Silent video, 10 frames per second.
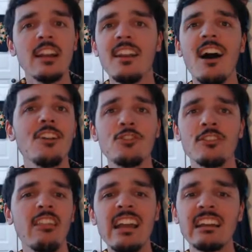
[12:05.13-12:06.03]
not
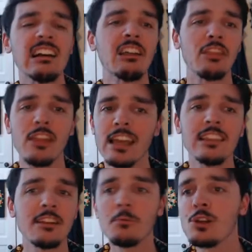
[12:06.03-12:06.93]
just like a
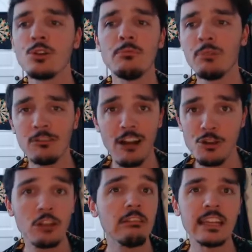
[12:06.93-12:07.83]
thing that we should
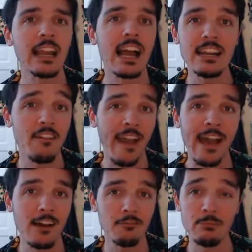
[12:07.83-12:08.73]
begrudgingly kind of
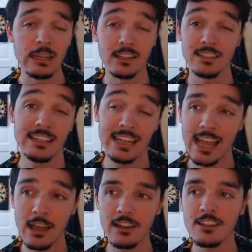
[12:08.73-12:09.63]
have because,
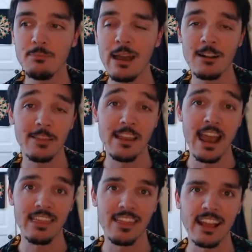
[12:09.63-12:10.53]
yeah, it's better than
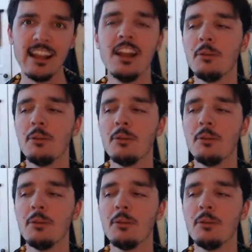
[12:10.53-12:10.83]
nothing,